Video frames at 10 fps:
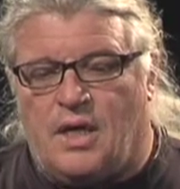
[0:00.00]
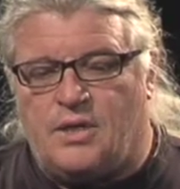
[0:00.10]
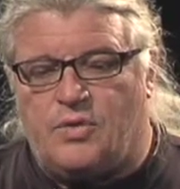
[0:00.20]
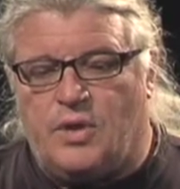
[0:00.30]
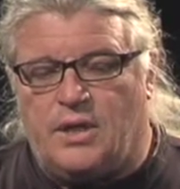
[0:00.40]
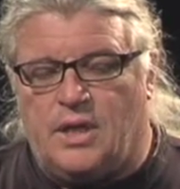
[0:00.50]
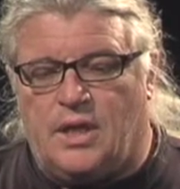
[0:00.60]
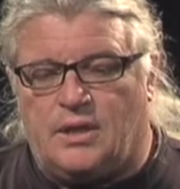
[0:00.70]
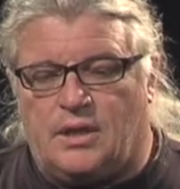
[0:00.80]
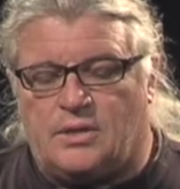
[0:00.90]
doing
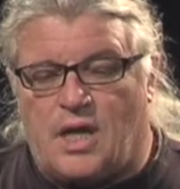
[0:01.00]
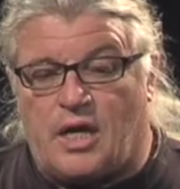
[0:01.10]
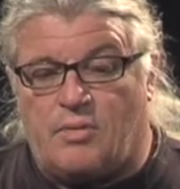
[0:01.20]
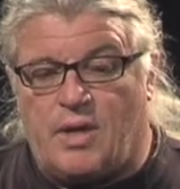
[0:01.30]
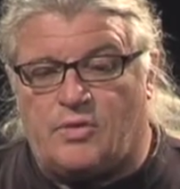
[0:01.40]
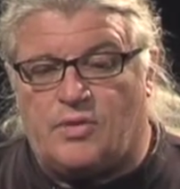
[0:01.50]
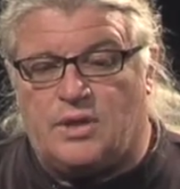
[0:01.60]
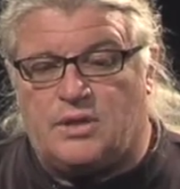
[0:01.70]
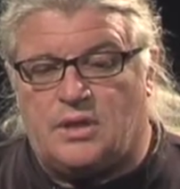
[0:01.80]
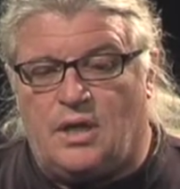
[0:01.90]
little
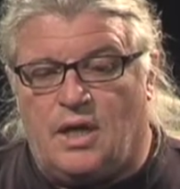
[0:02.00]
documentaries.